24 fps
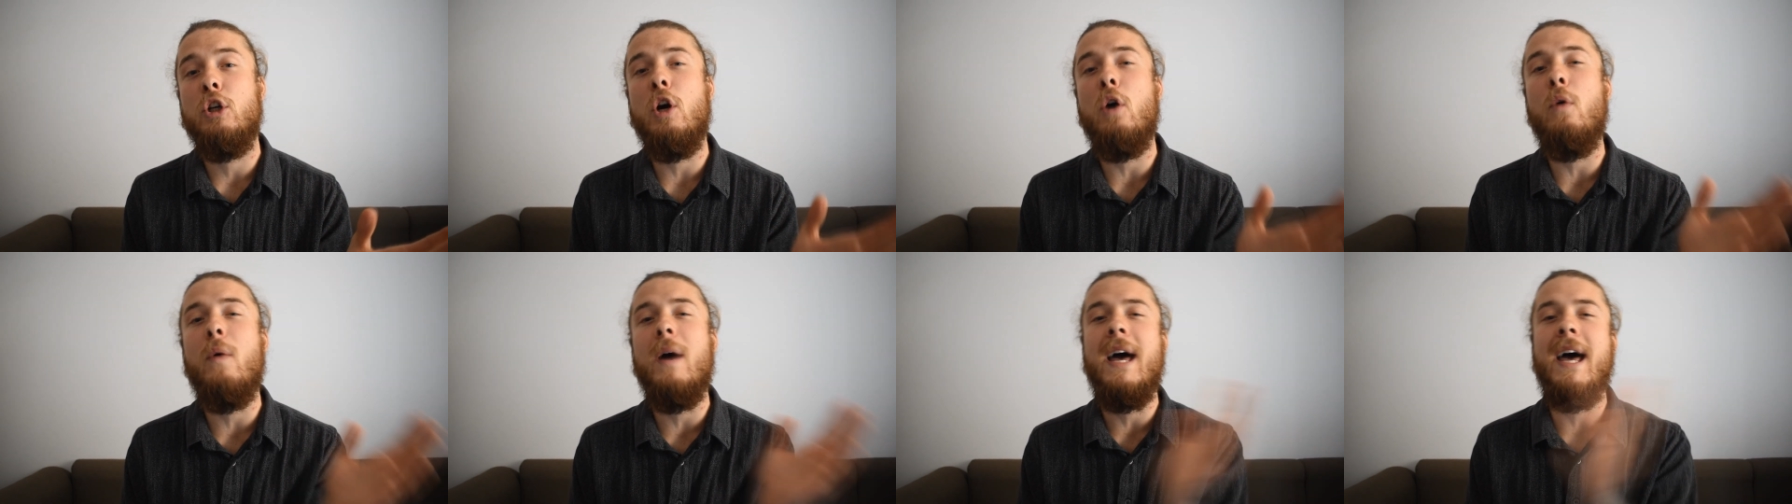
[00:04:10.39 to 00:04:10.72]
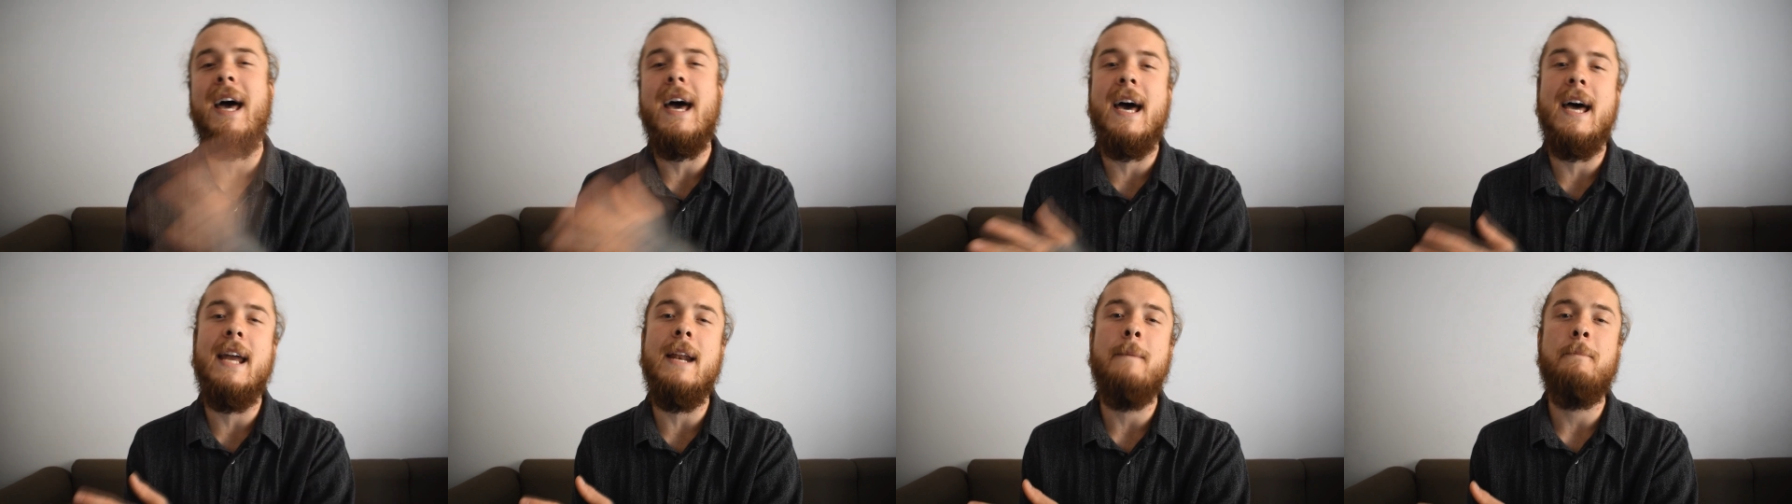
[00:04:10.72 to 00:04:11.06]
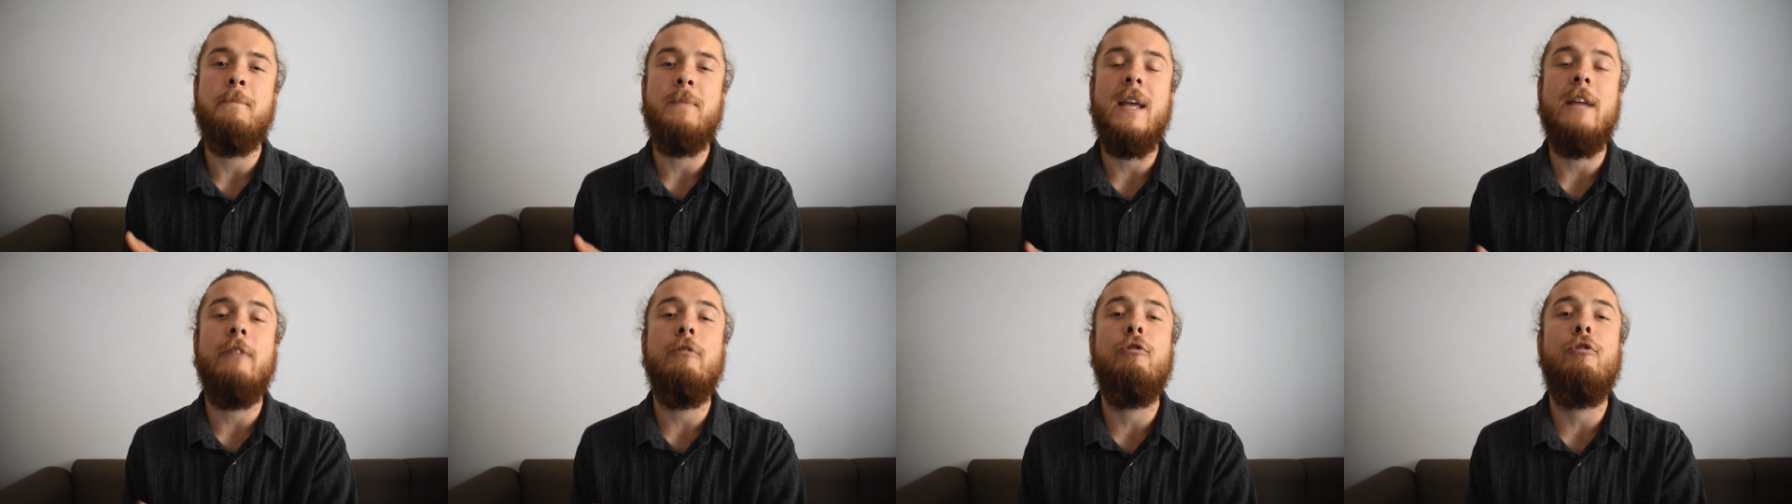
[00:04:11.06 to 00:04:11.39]
go
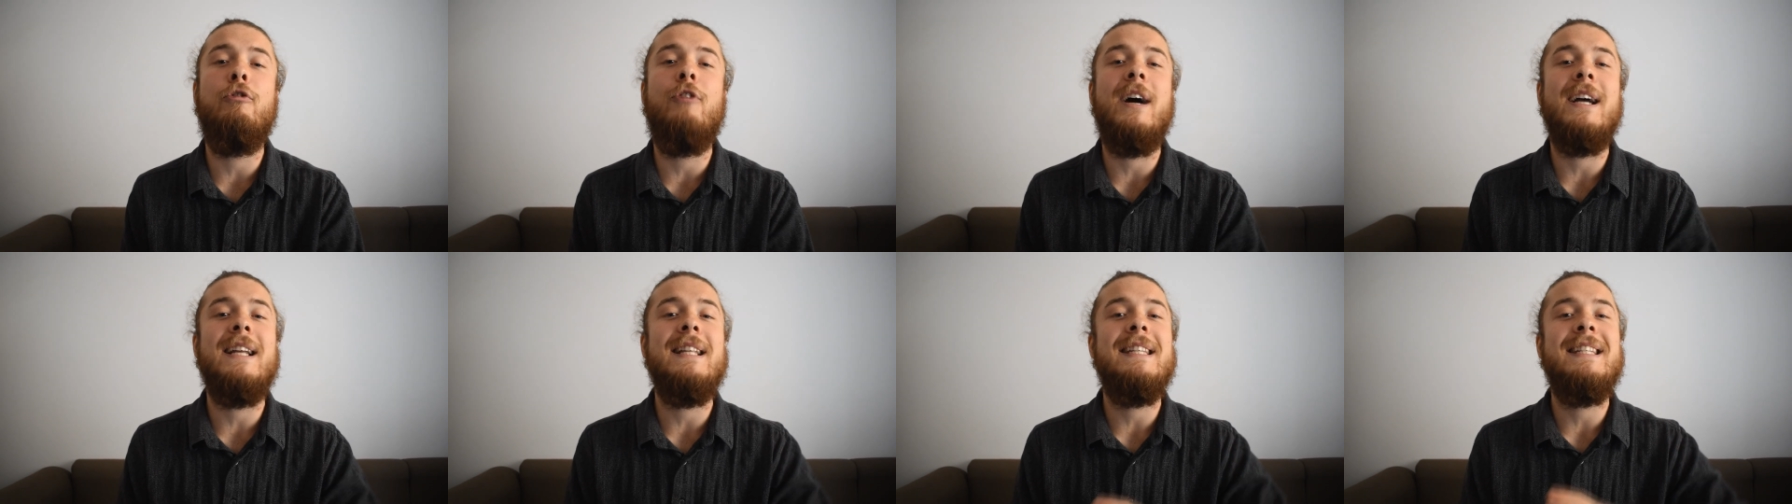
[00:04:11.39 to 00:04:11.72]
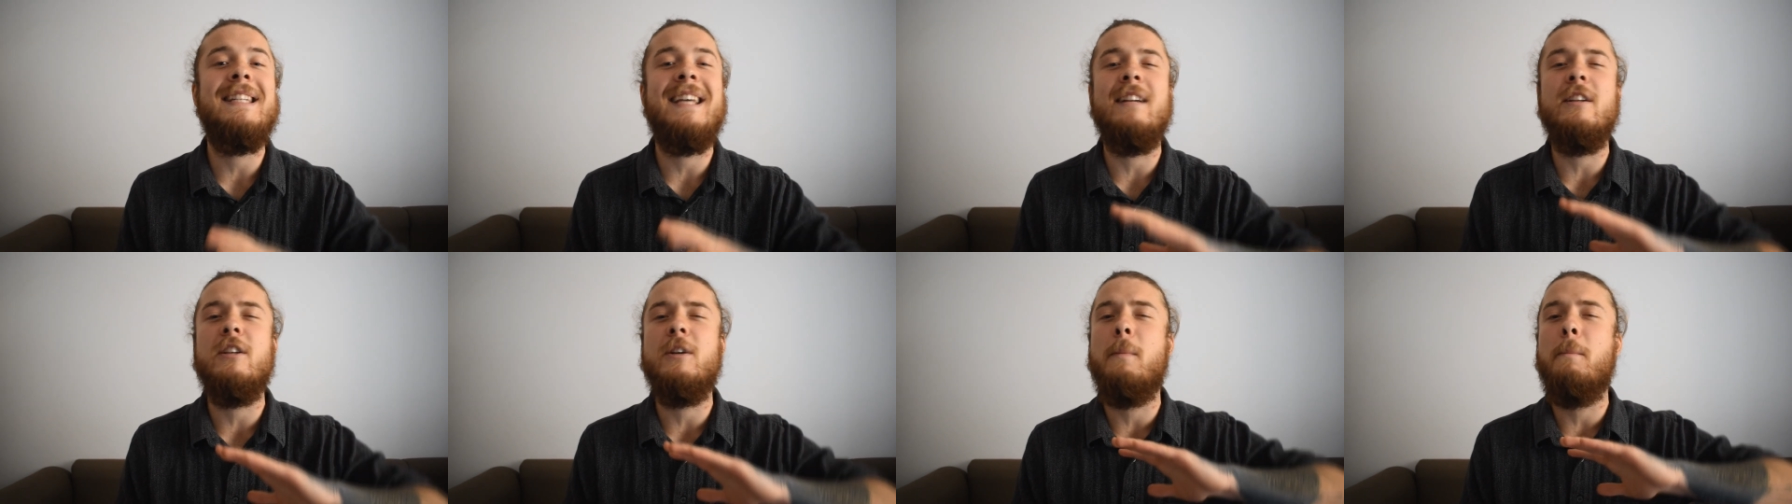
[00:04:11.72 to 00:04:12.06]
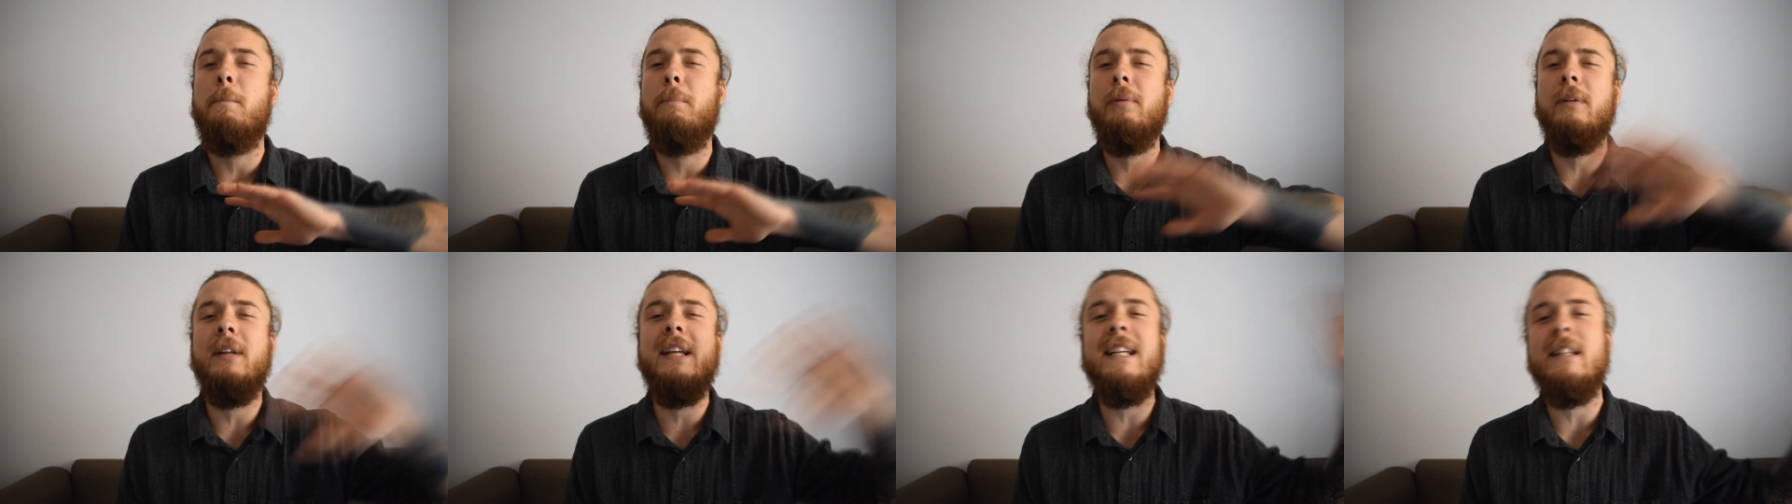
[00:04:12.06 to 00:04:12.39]
ahead and find 10
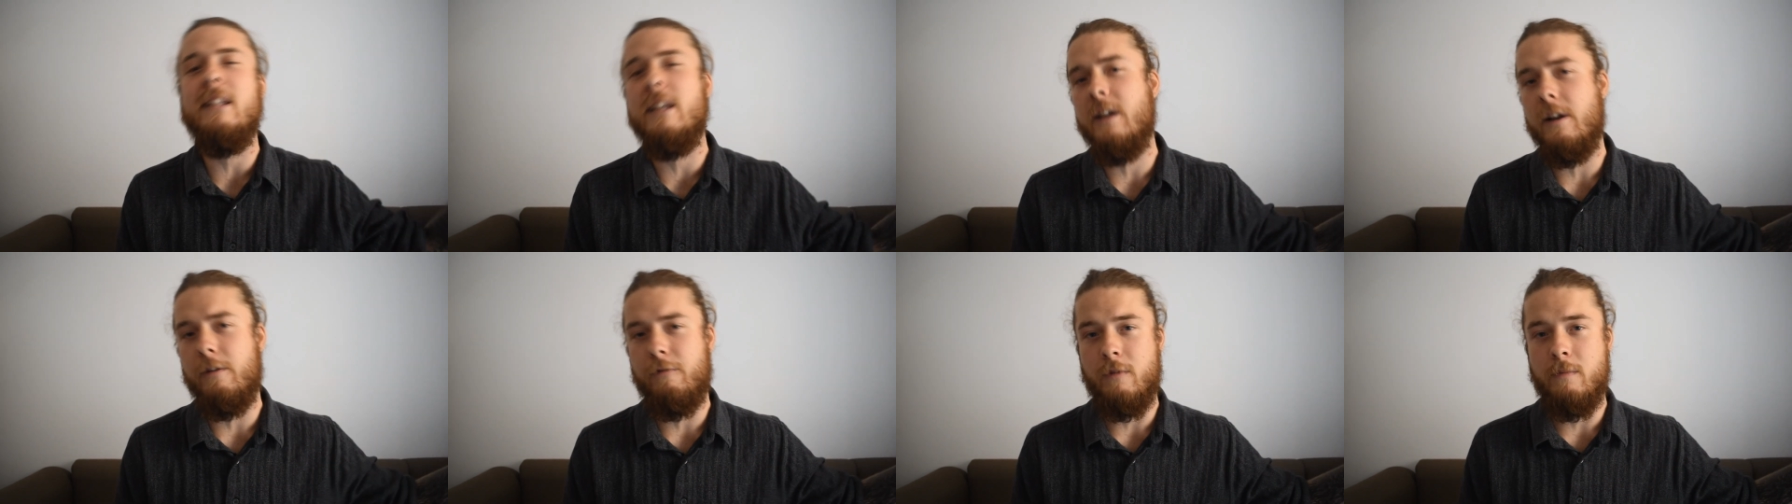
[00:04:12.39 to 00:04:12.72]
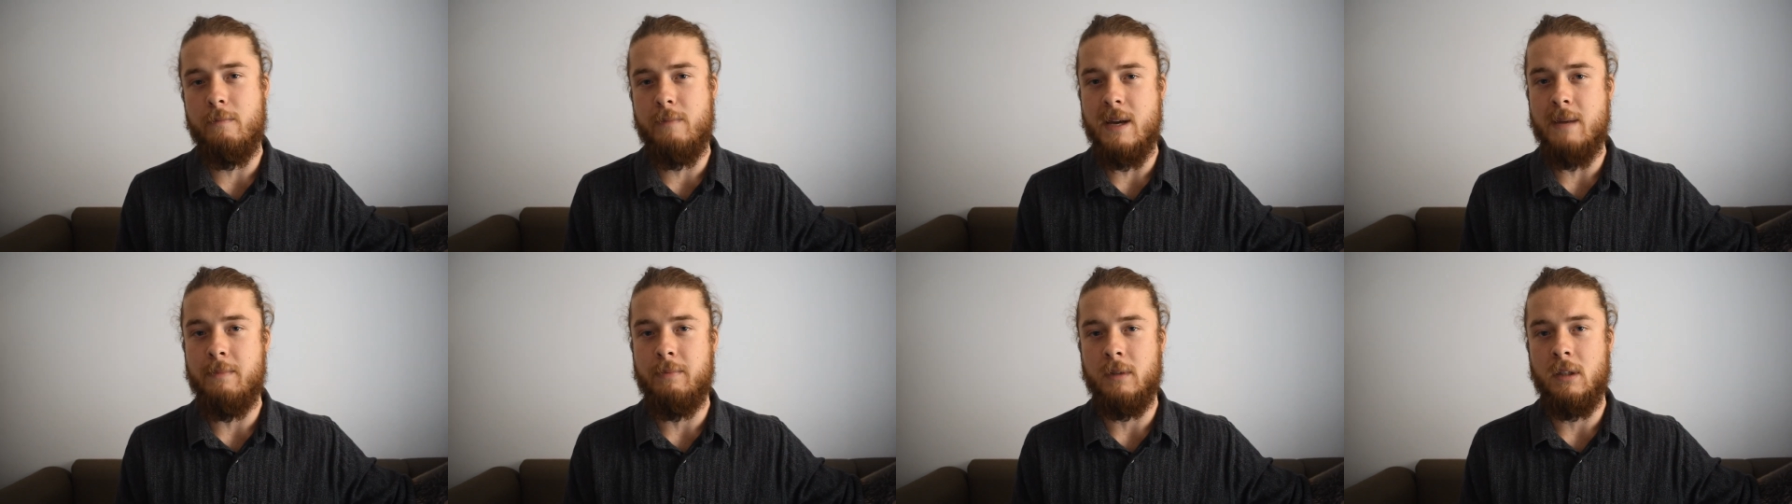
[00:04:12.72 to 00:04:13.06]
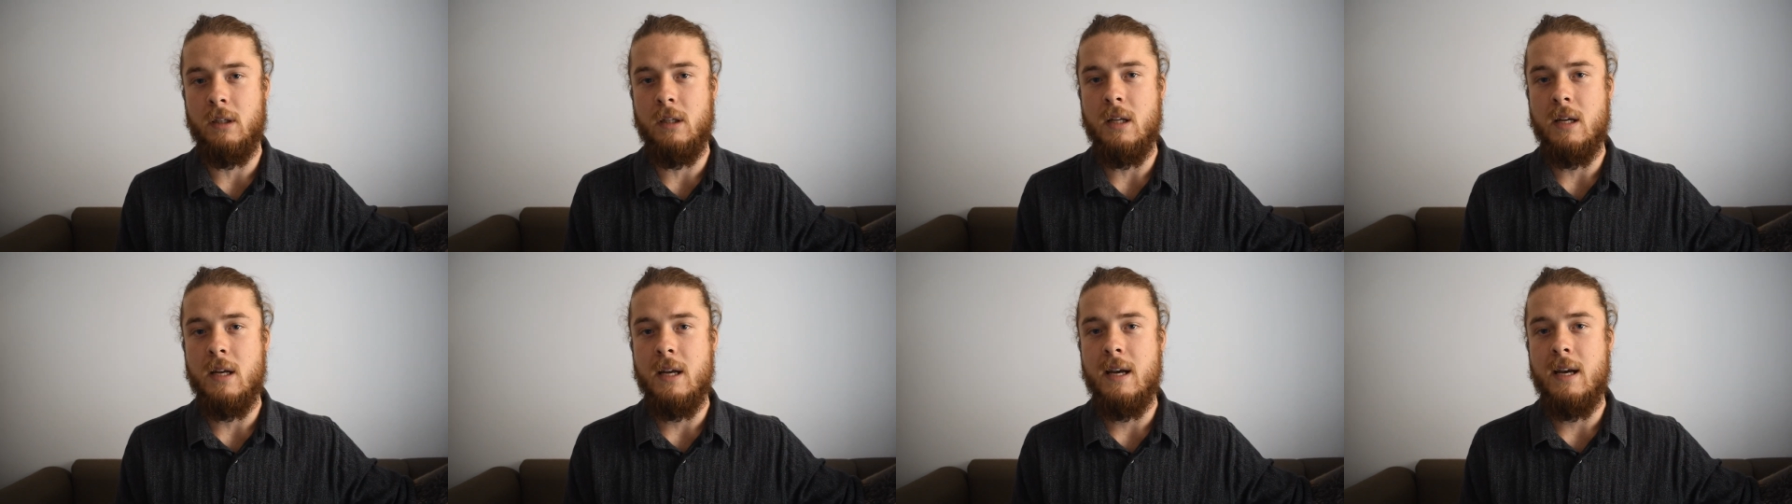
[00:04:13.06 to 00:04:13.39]
completely different
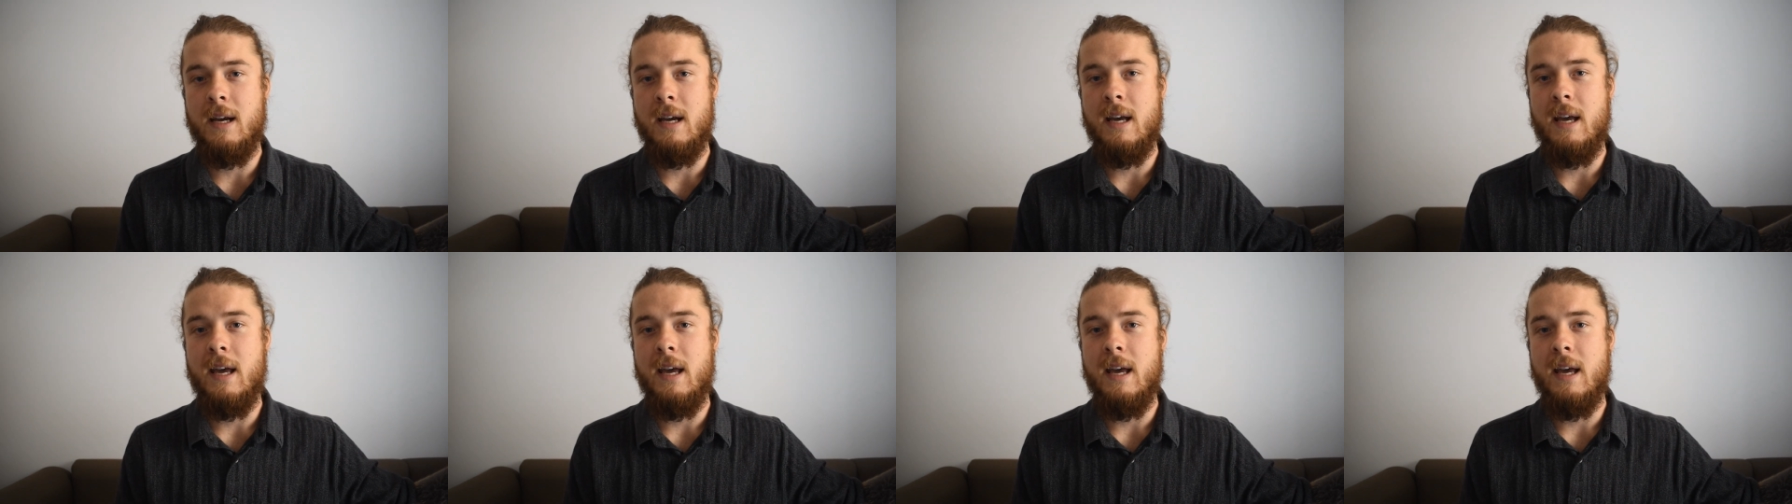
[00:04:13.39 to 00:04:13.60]
people